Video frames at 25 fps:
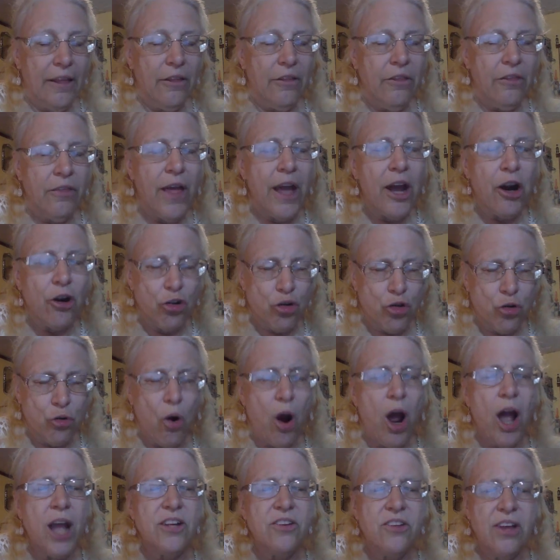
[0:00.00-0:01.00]
They are
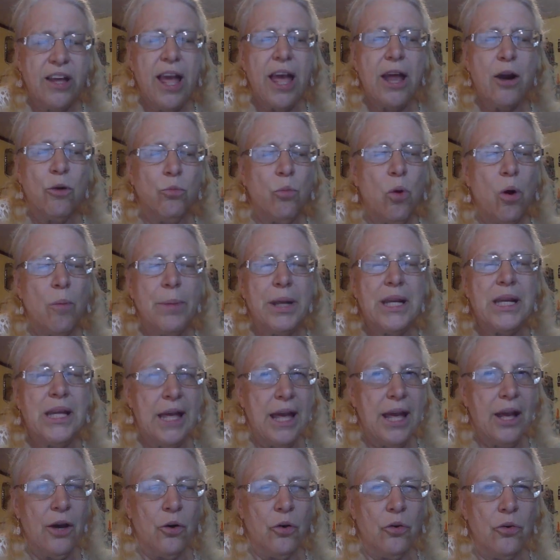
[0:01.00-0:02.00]
trying to get a woman
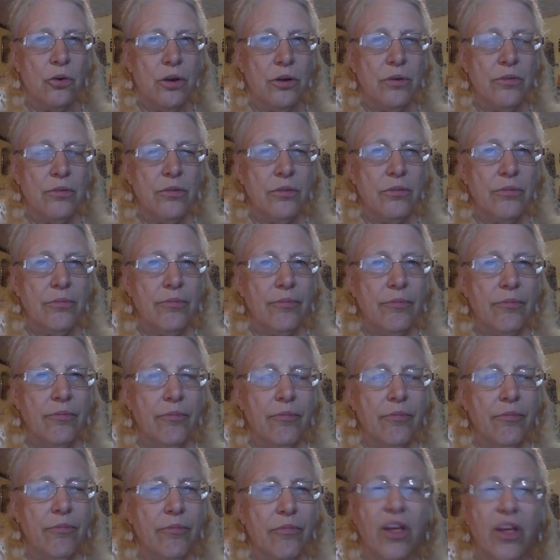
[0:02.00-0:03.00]
killed.
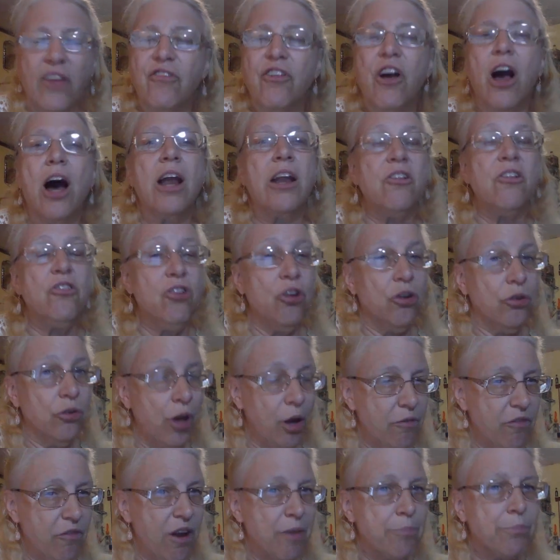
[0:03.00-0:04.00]
They've got until
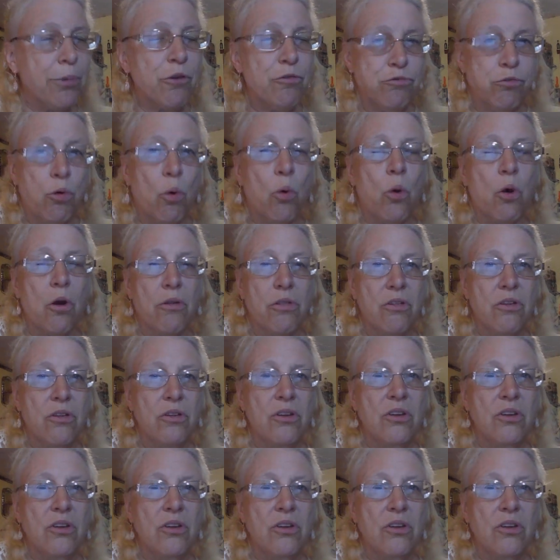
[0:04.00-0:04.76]
November 5th,